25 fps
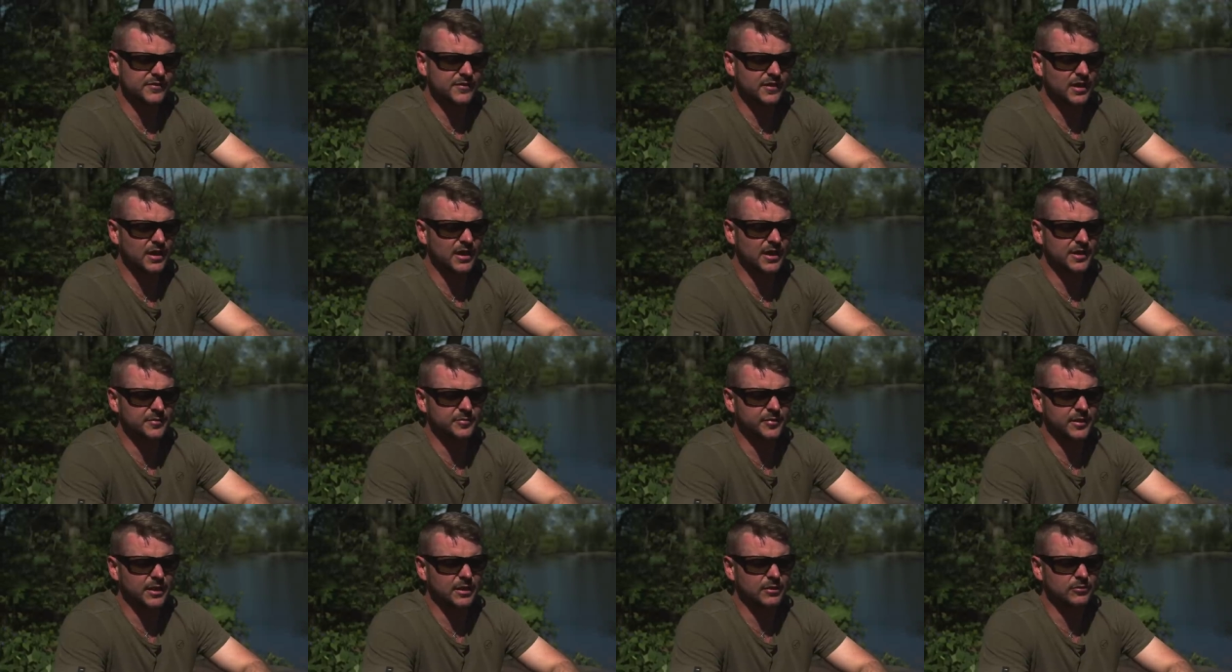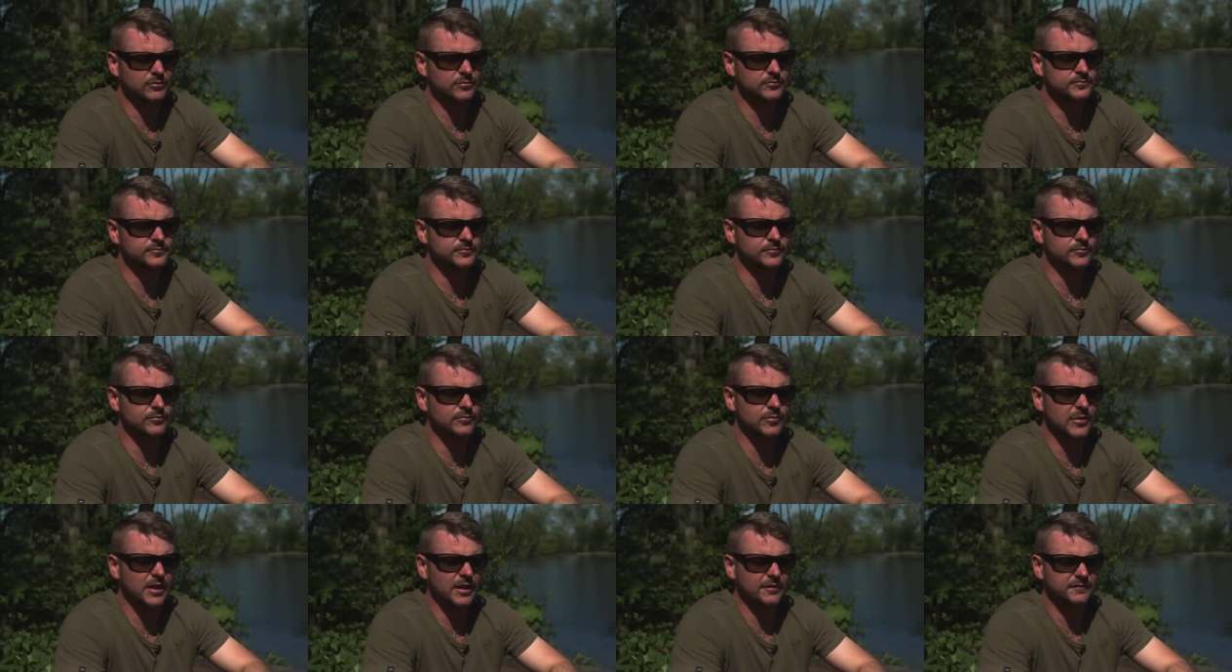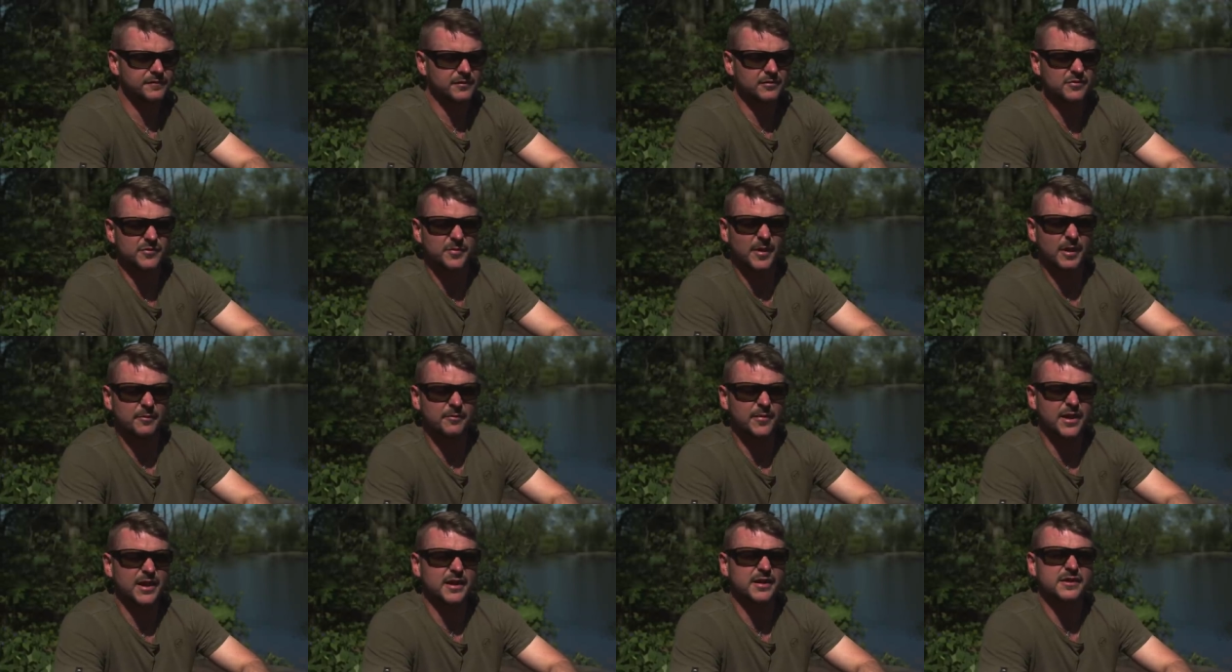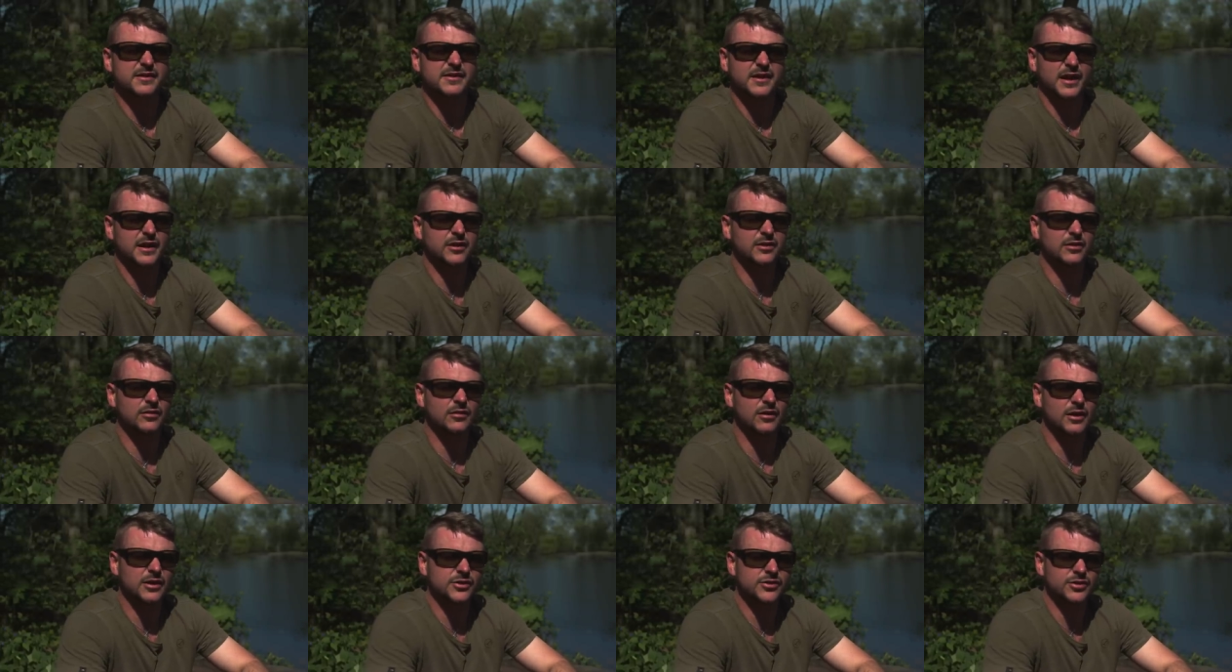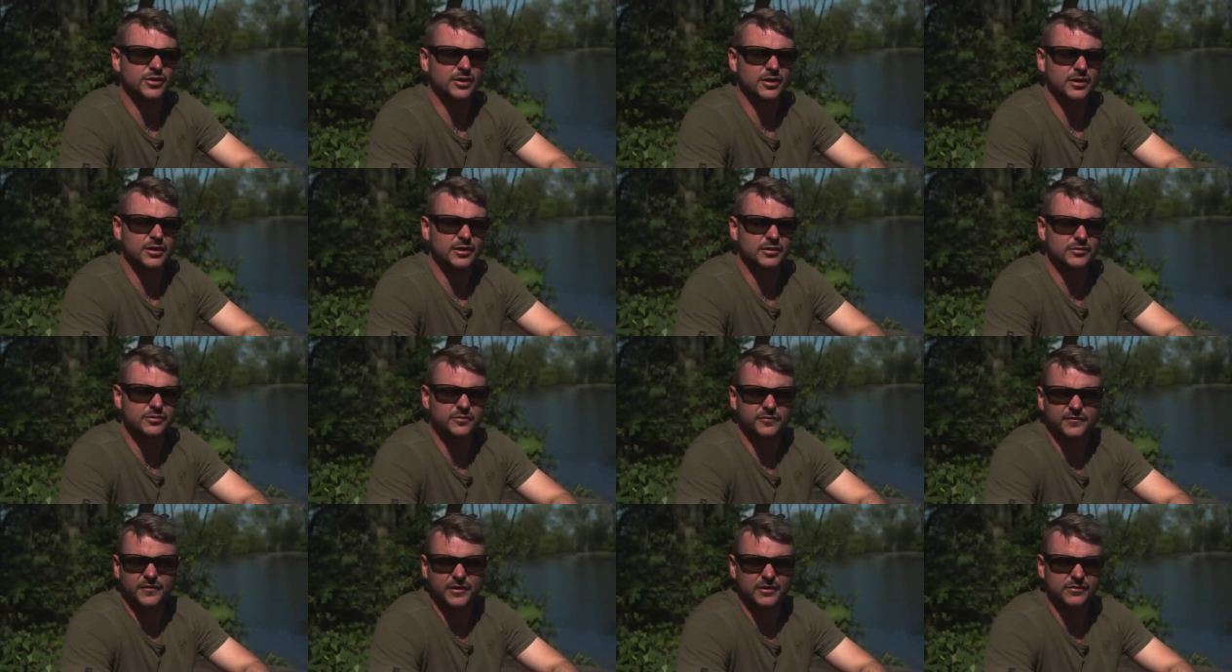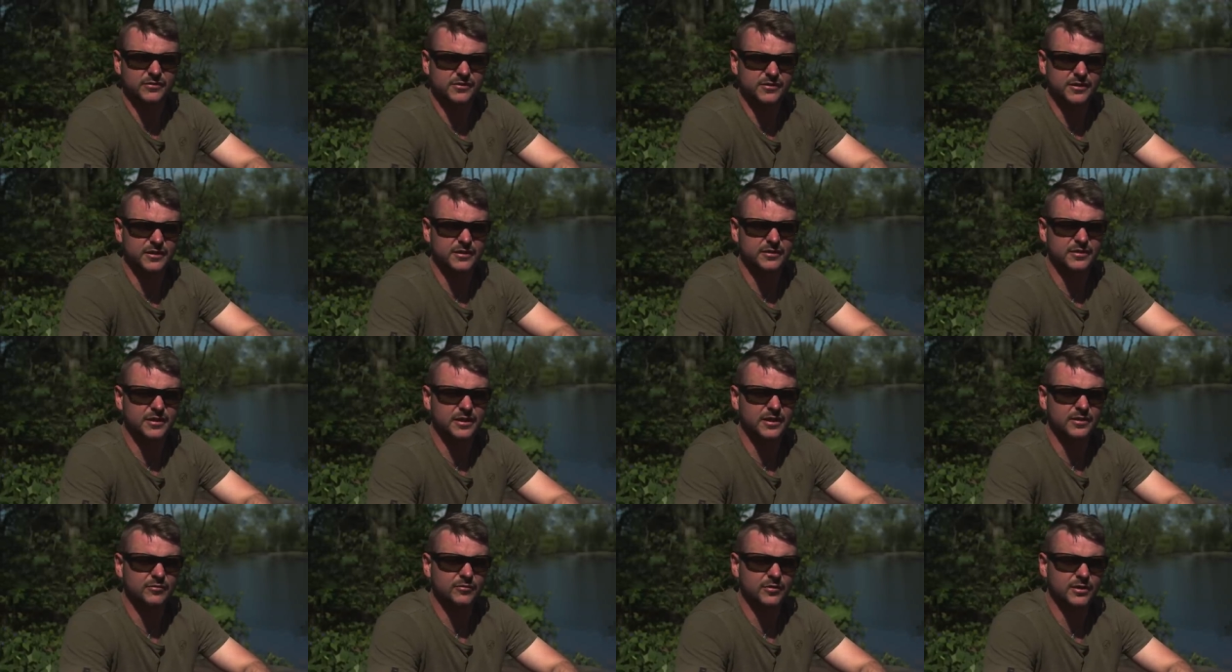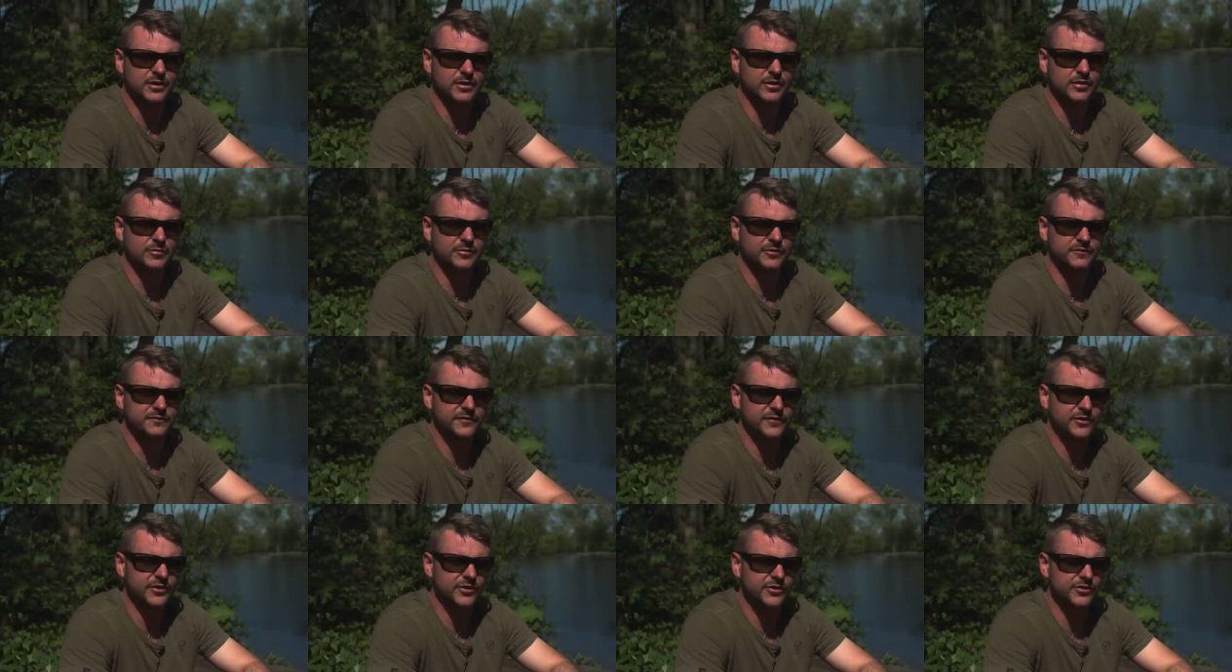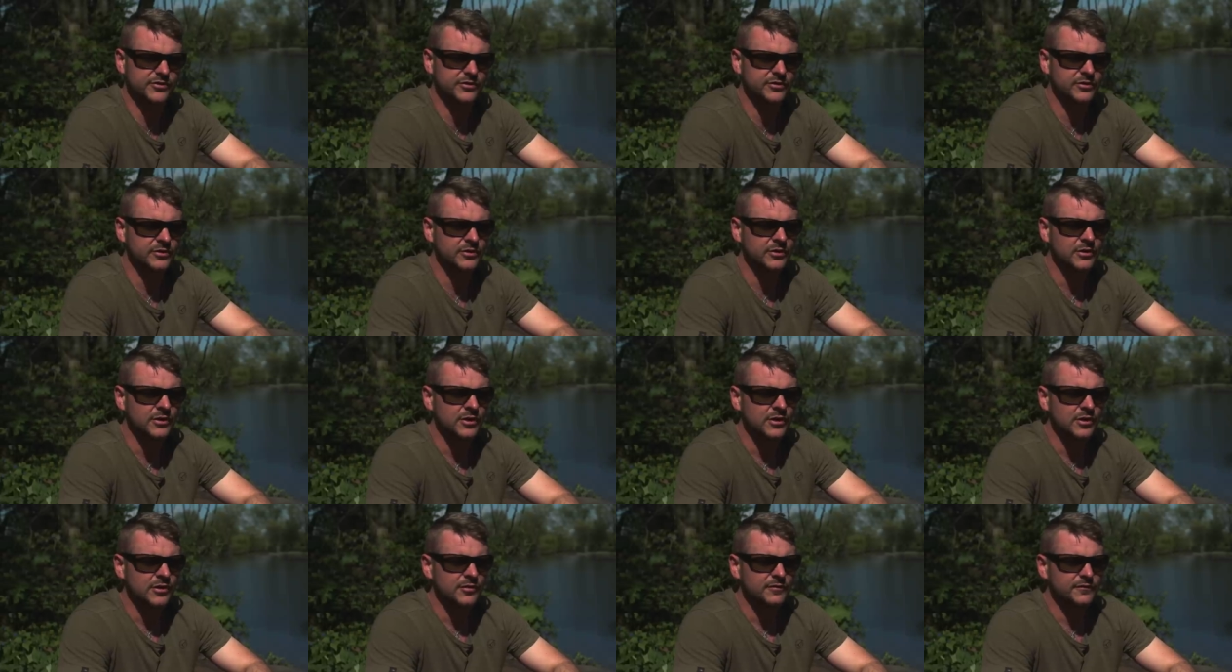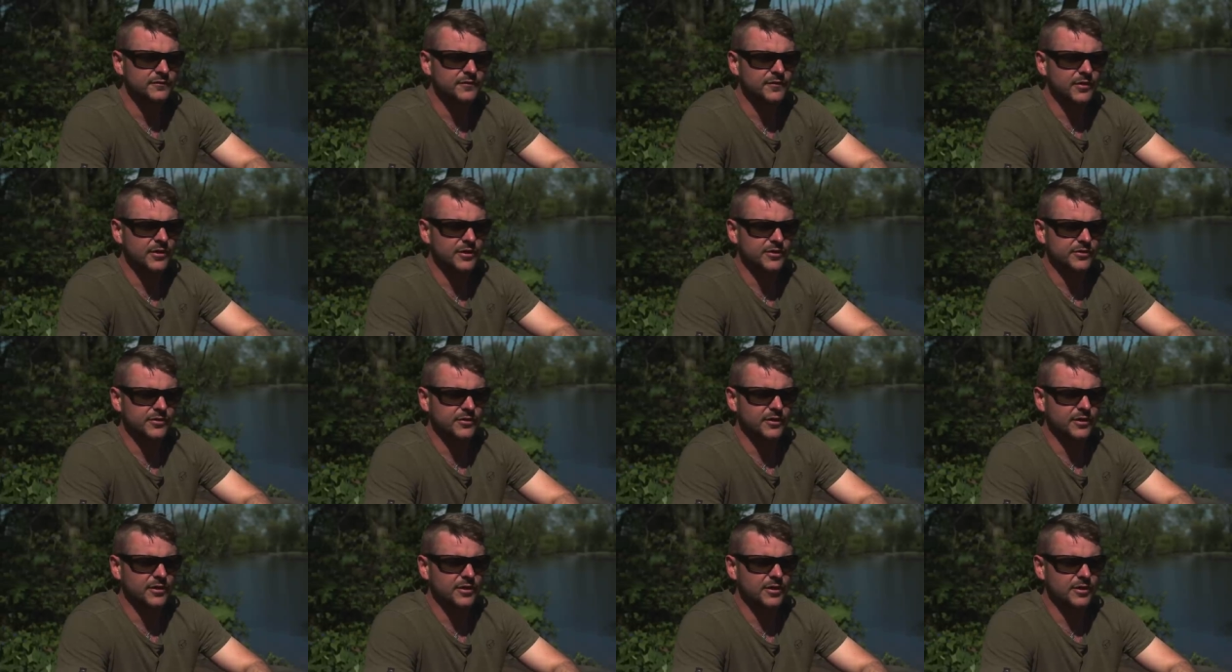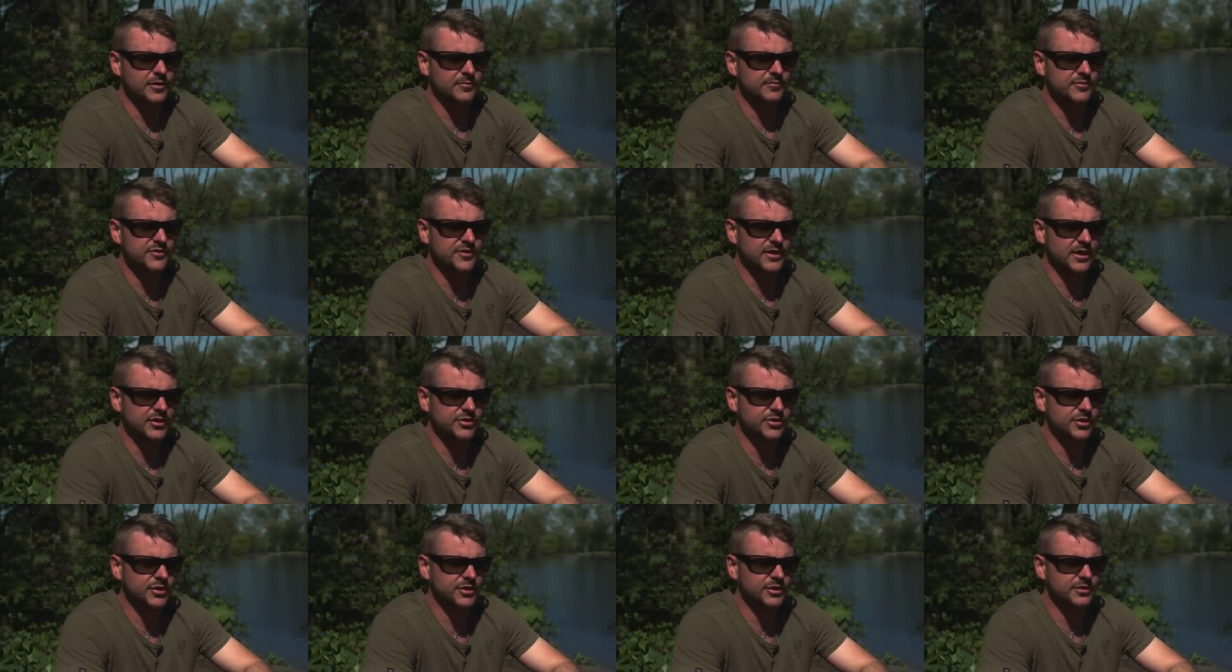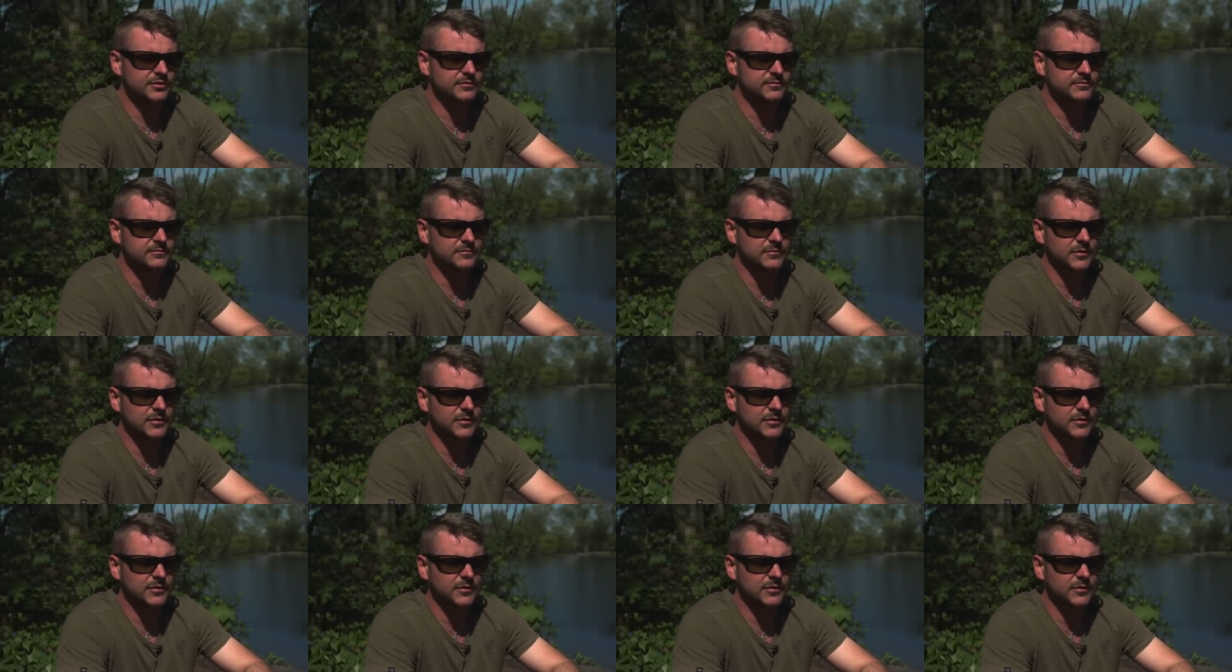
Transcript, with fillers: started about, I think it was about May the 2nd last year, 2016, when I got my first first um, session in,